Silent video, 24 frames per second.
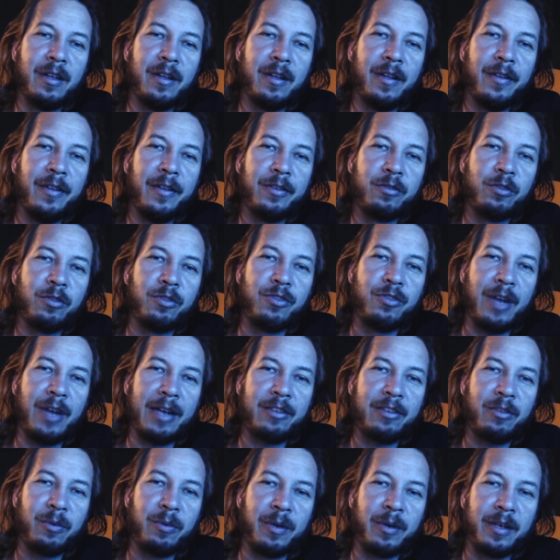
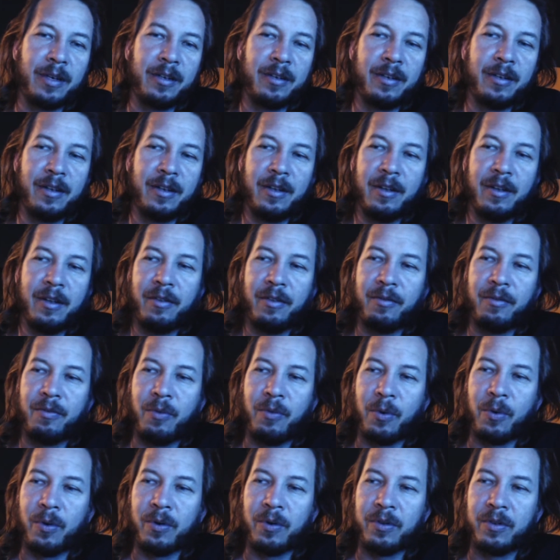trajectory
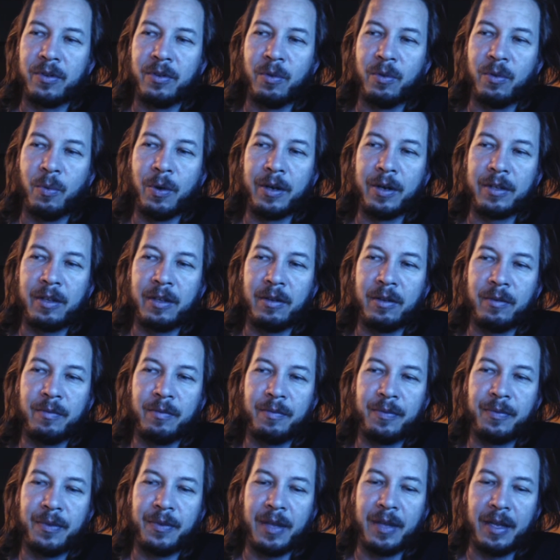for the work
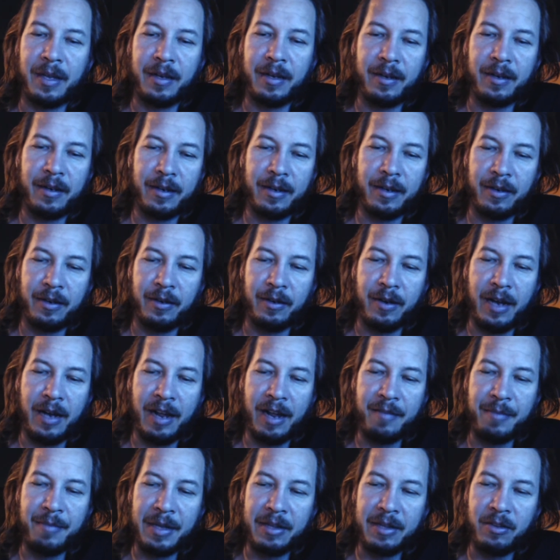that
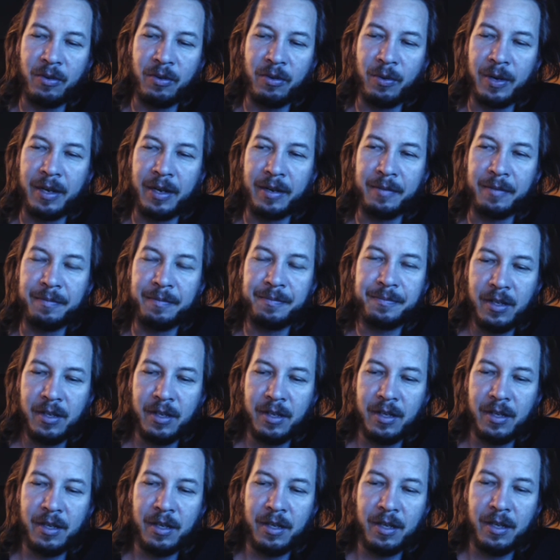I've been doing?
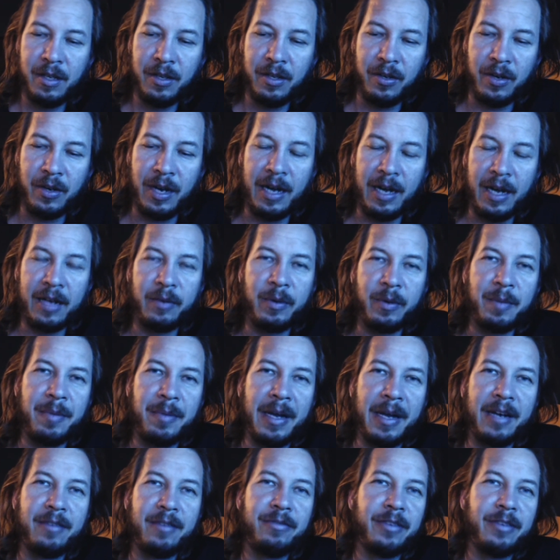How do we
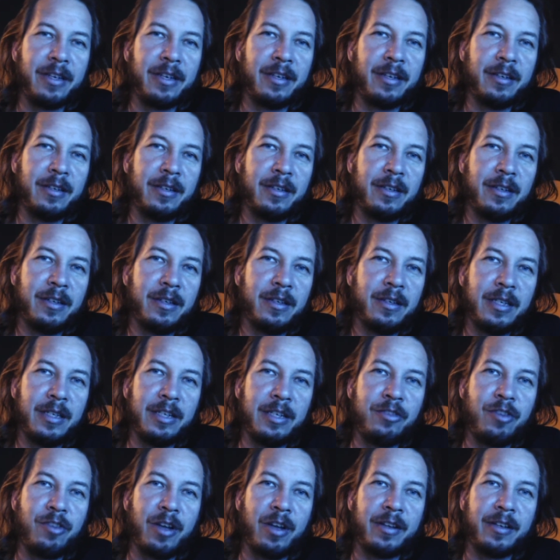benefit
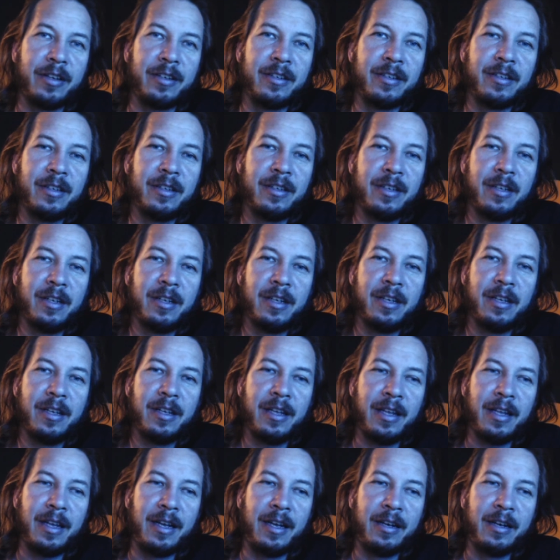each other?
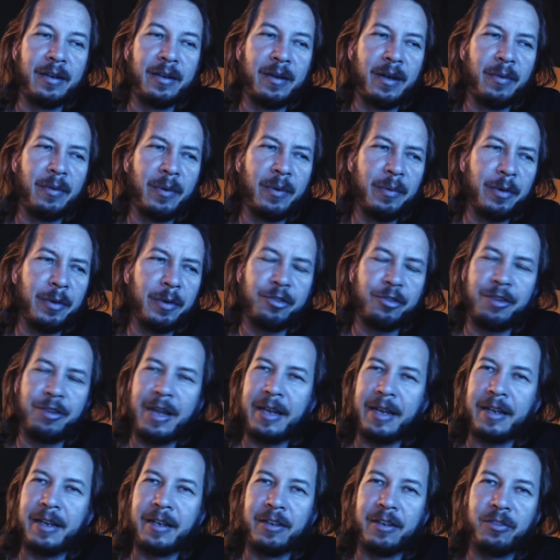And when we're
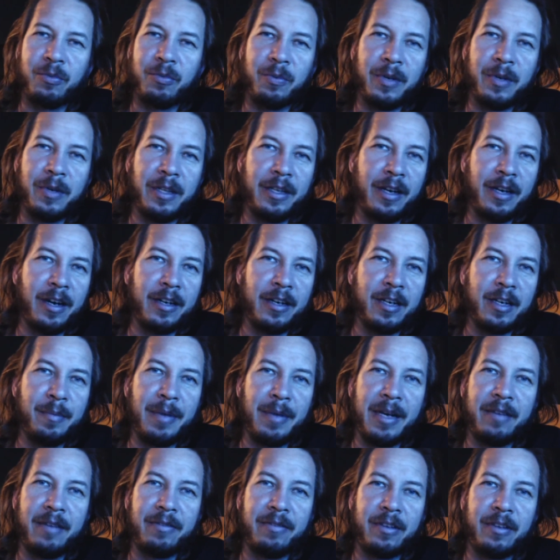shaken, it's really hard to
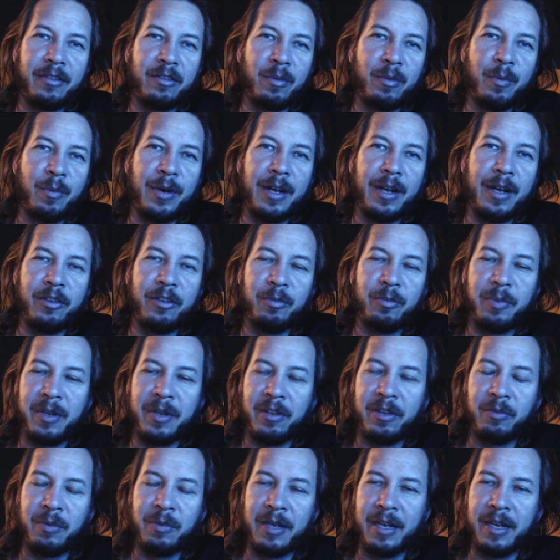benefit someone else,
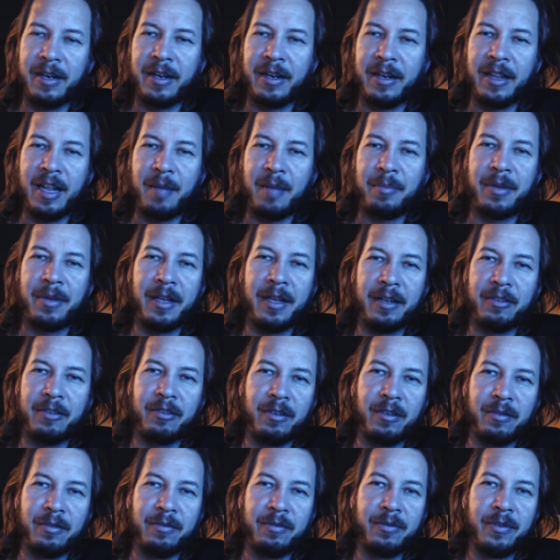because we get into that place of